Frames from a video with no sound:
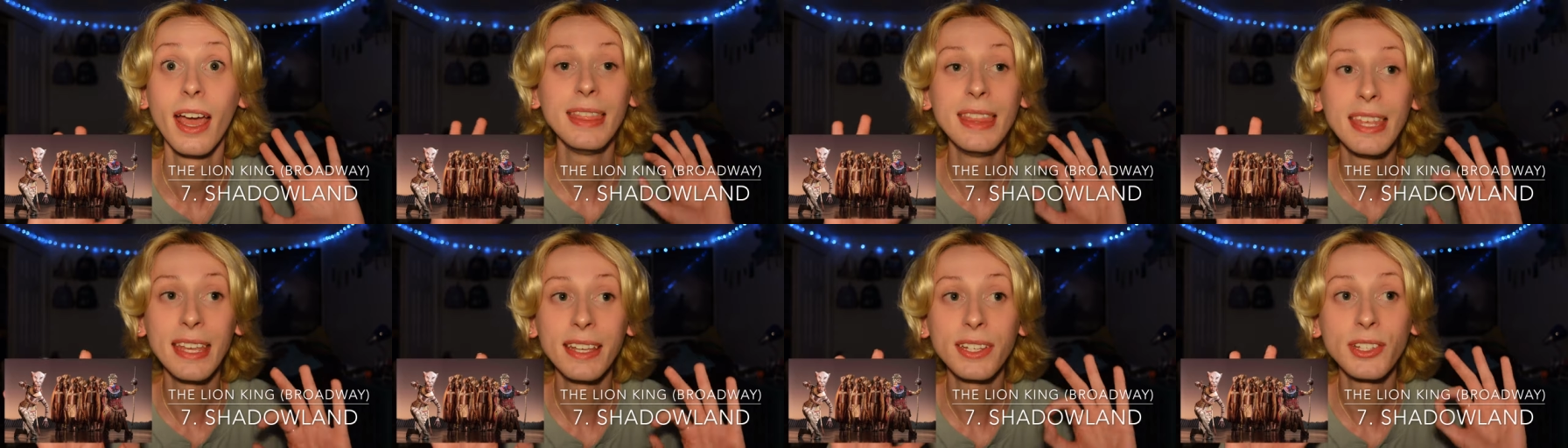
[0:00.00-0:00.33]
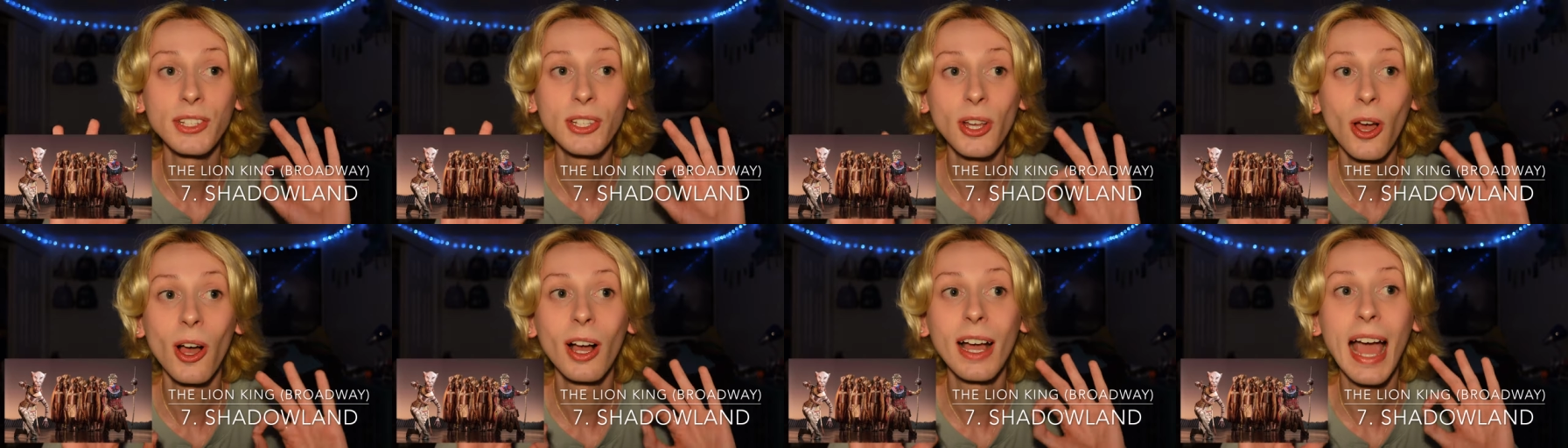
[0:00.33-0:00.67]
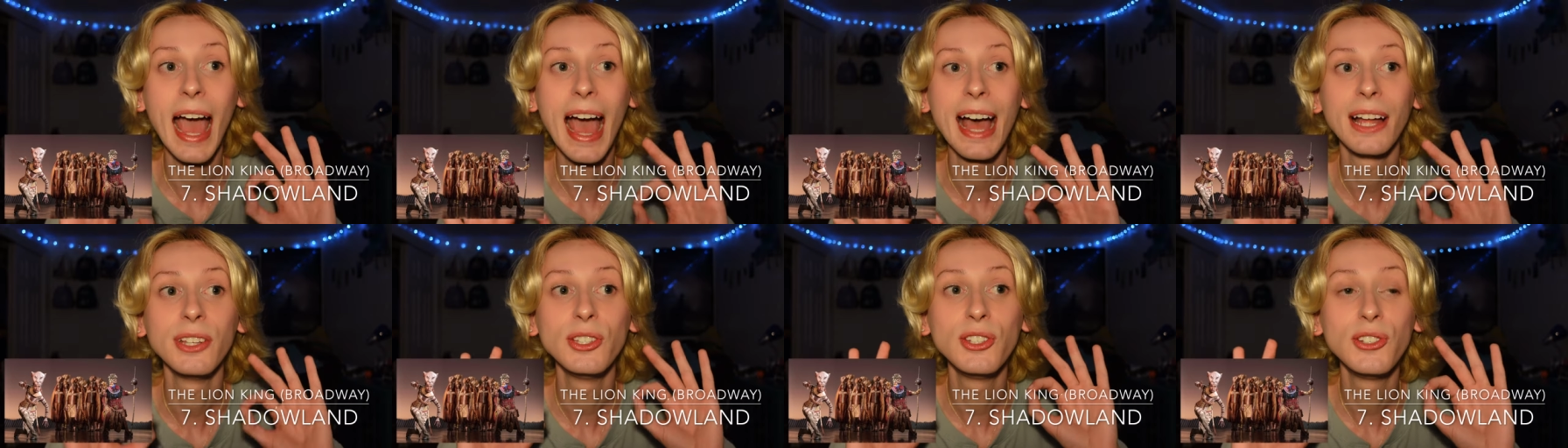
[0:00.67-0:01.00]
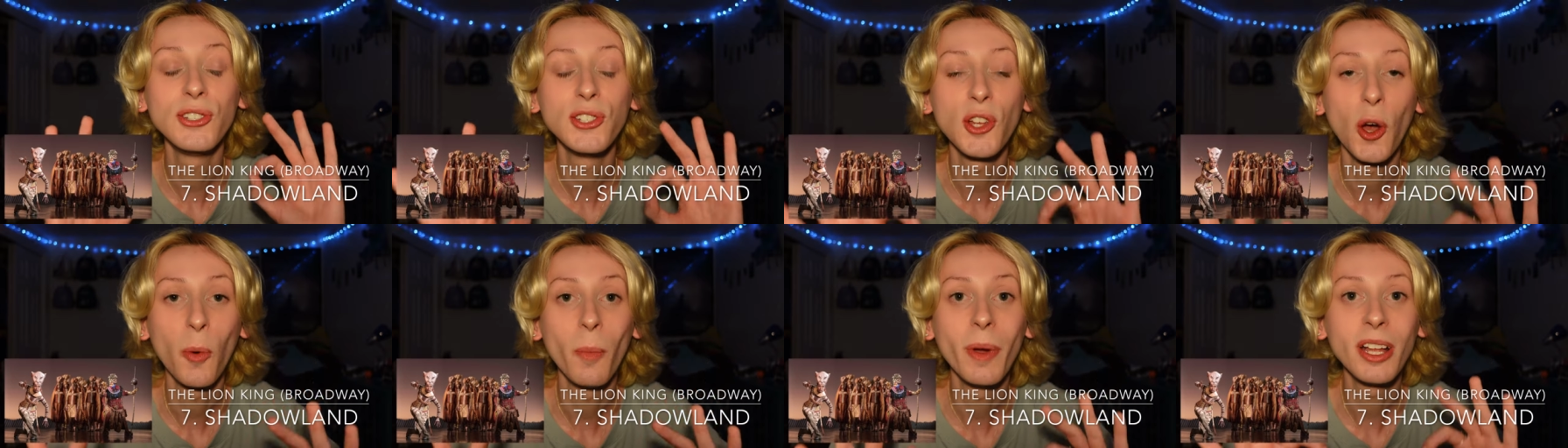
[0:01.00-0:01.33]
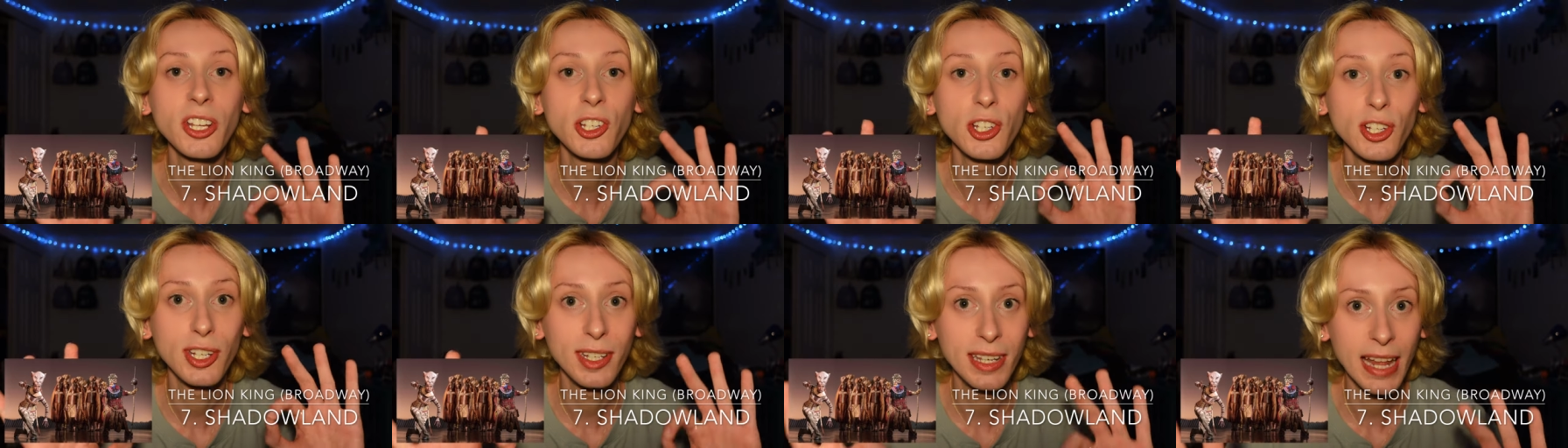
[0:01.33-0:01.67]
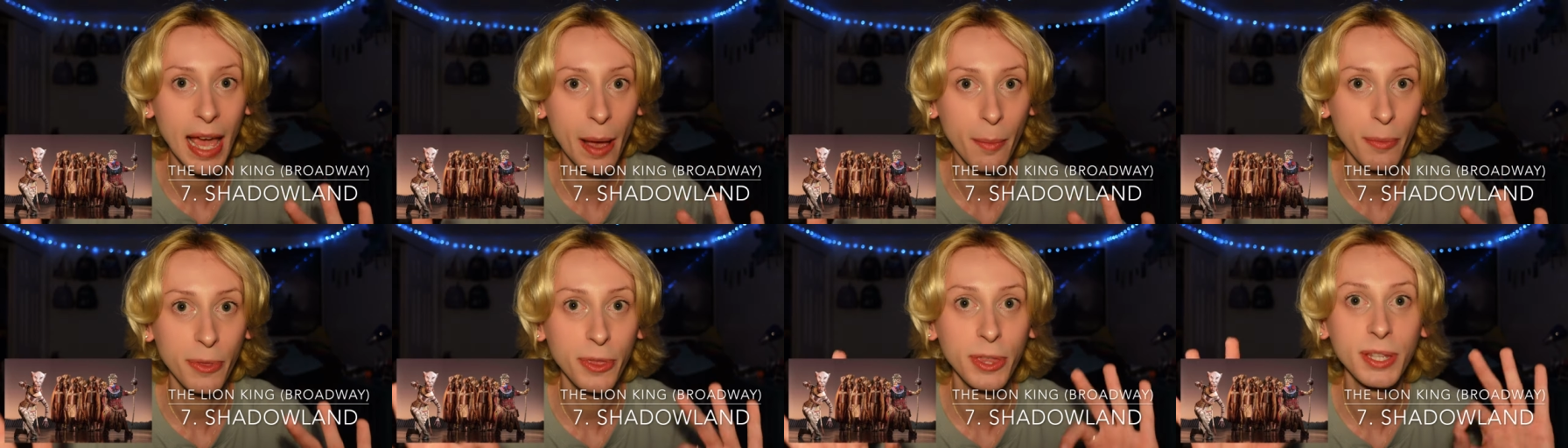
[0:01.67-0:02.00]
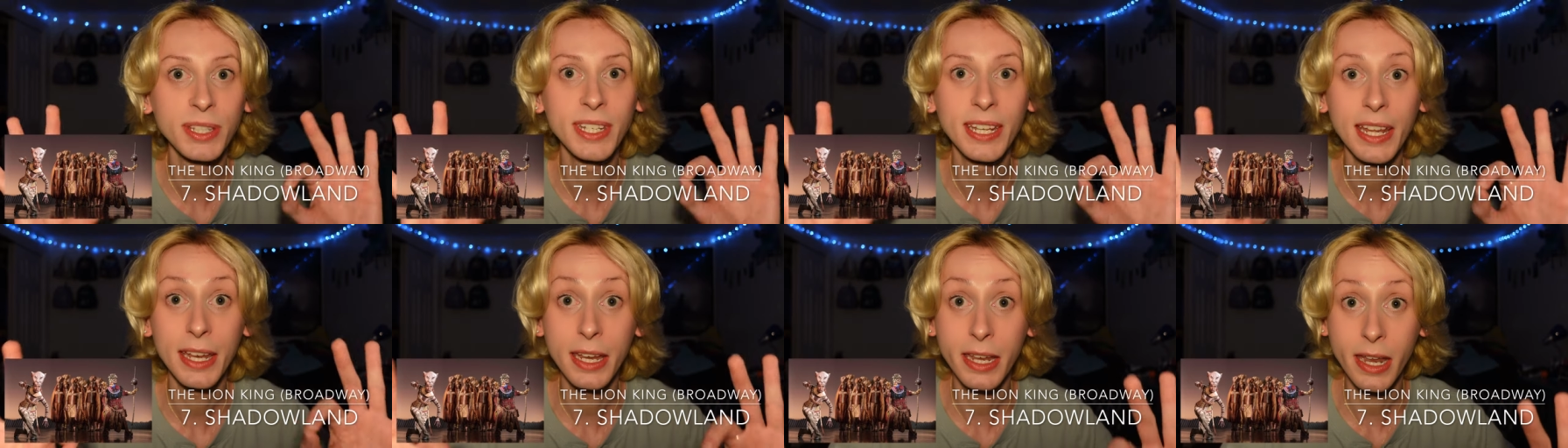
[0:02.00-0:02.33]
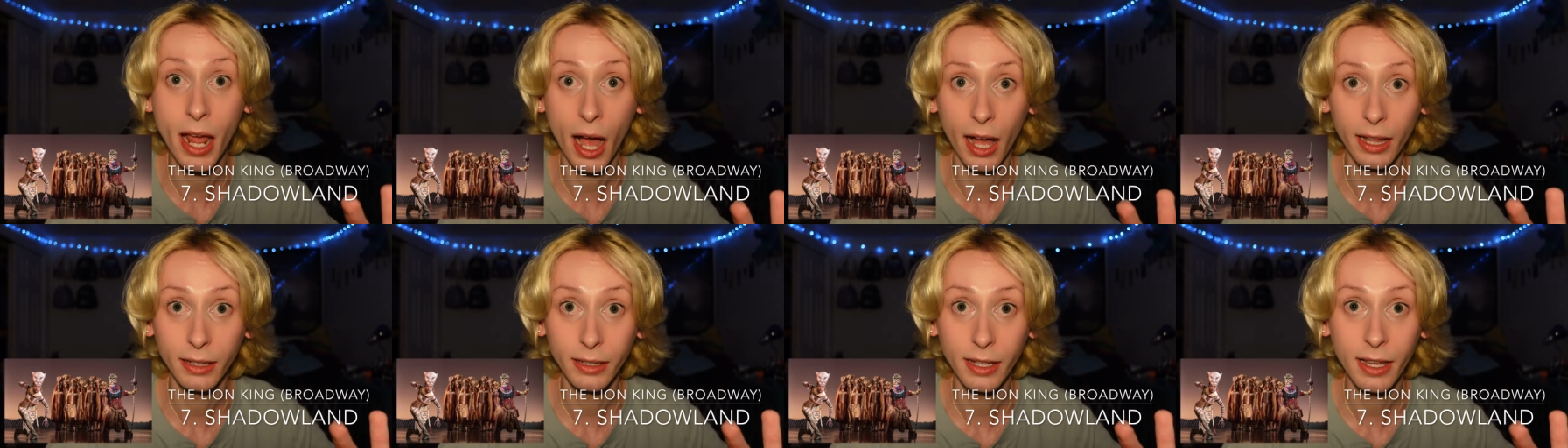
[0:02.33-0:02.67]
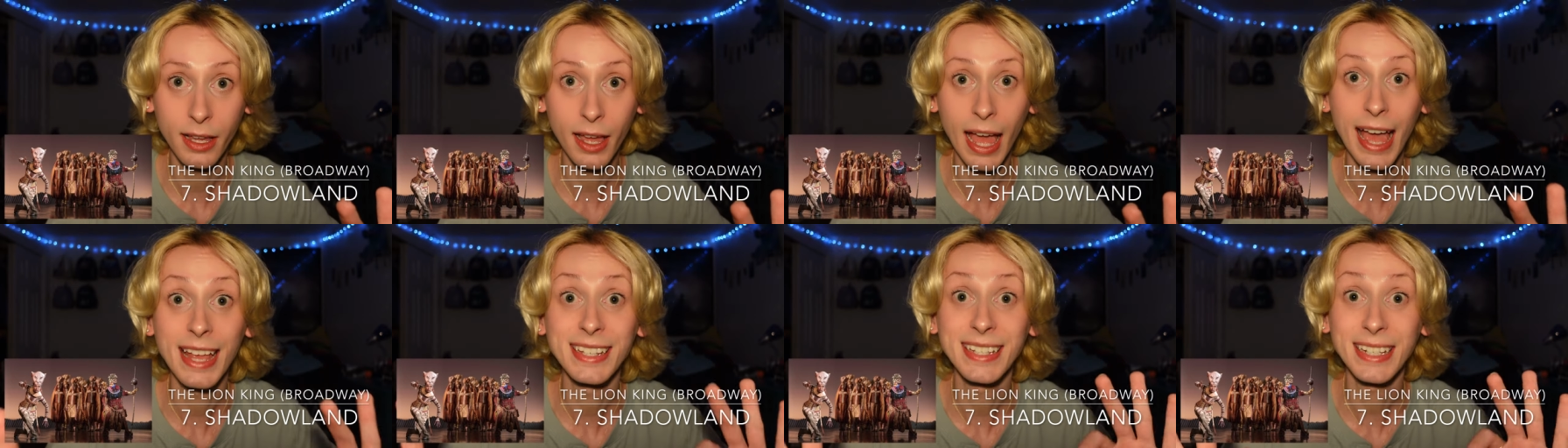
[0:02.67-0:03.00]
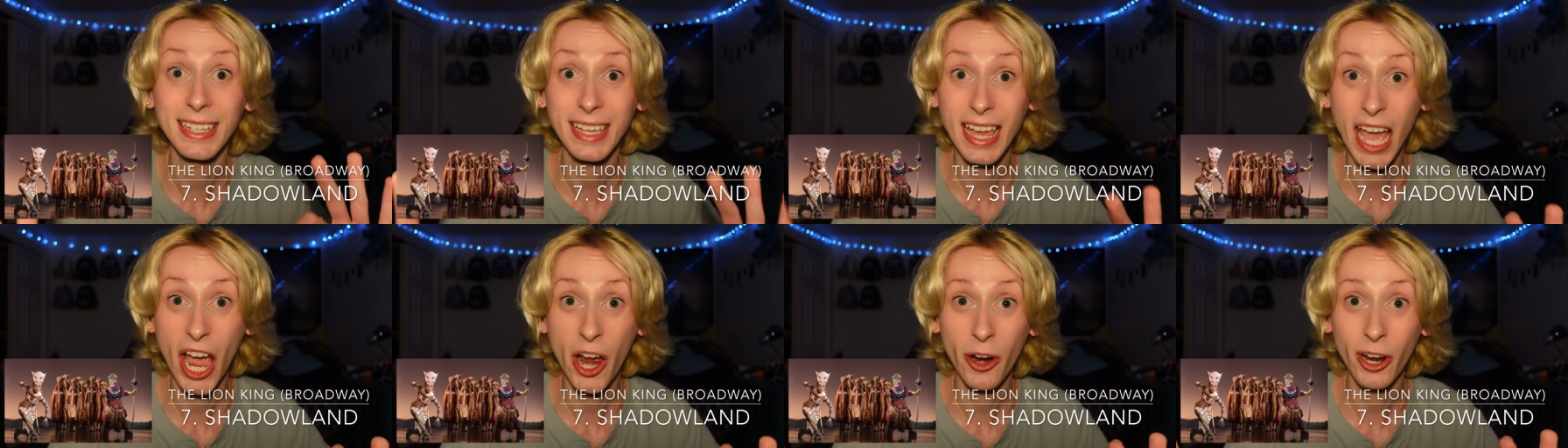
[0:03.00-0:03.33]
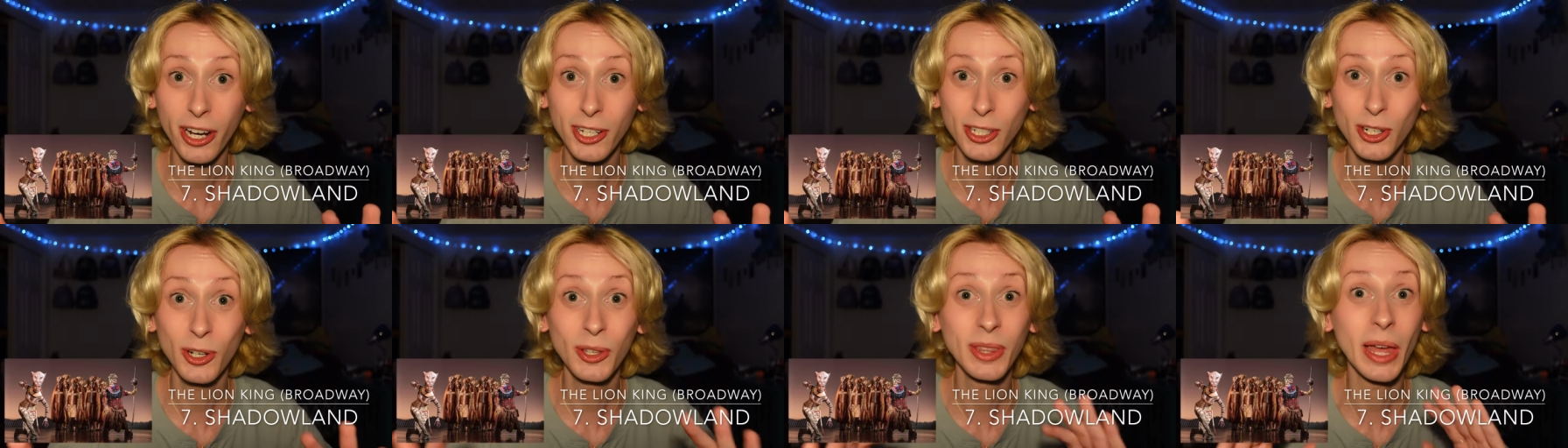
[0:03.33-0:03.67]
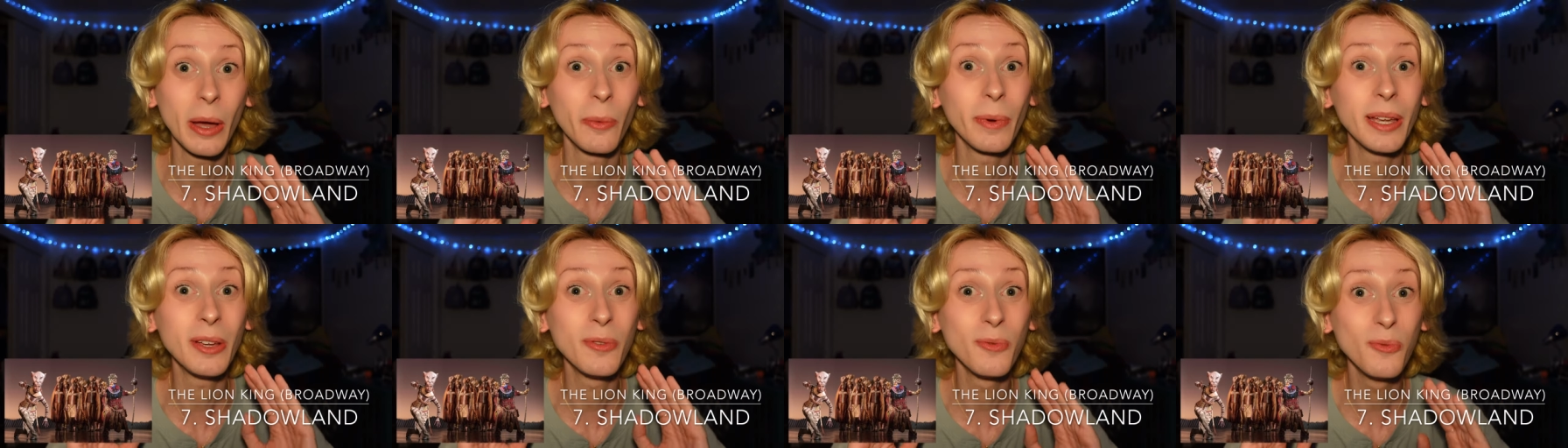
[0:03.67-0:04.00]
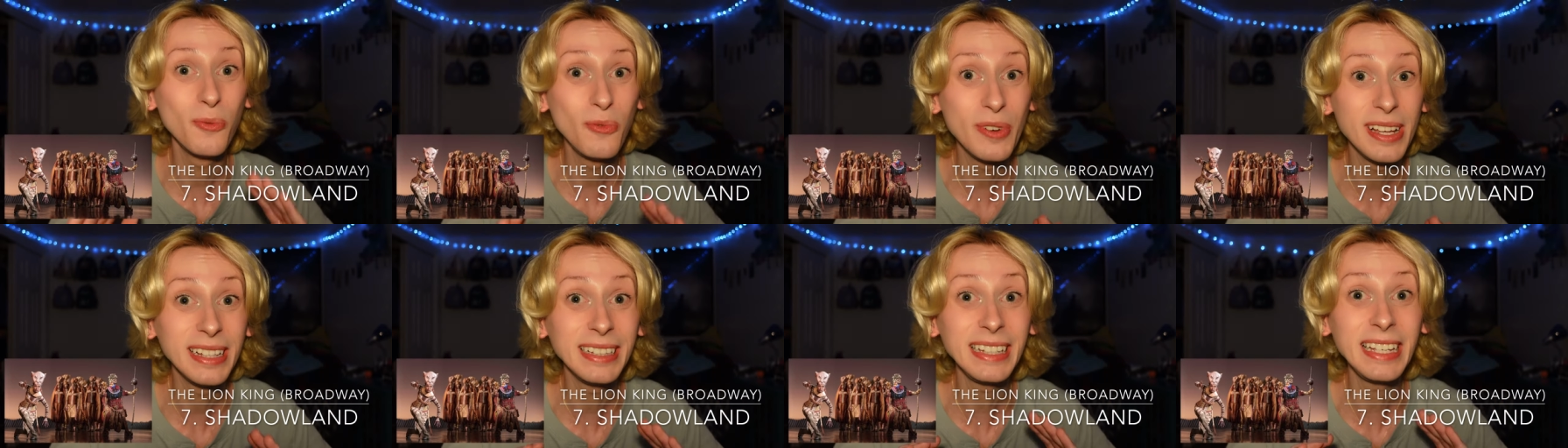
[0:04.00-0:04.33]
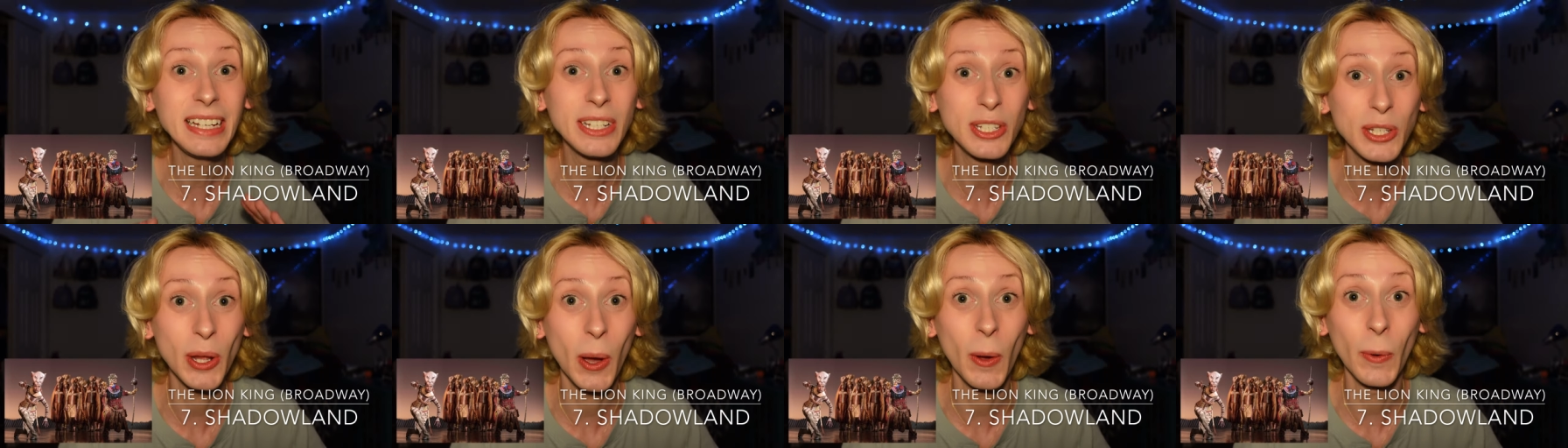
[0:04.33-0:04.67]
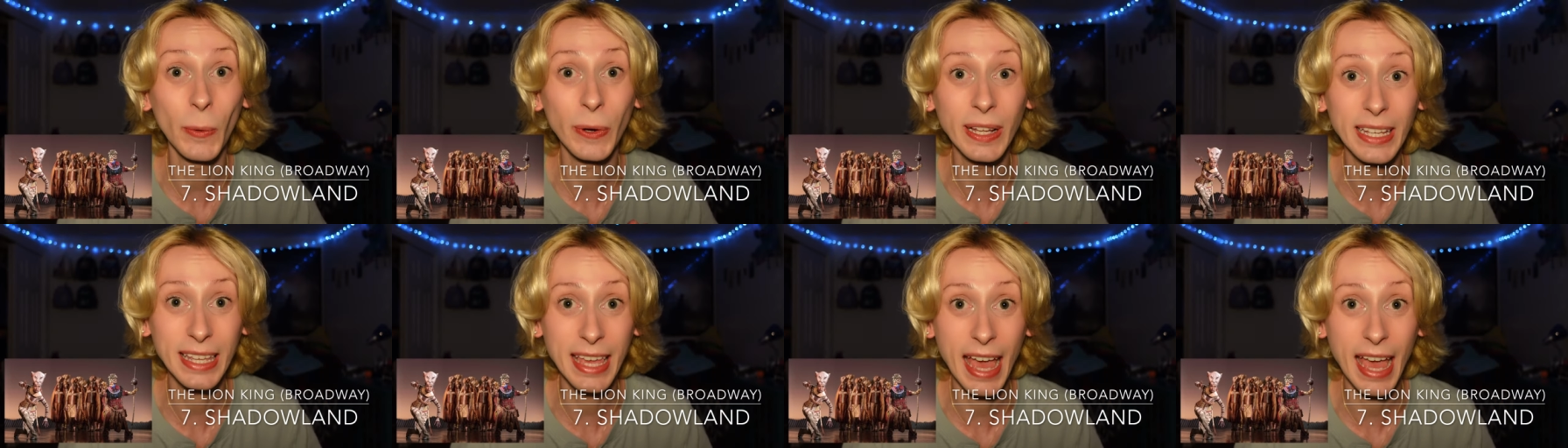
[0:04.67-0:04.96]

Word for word: this song adds so much depth to Nala as a character that we really don't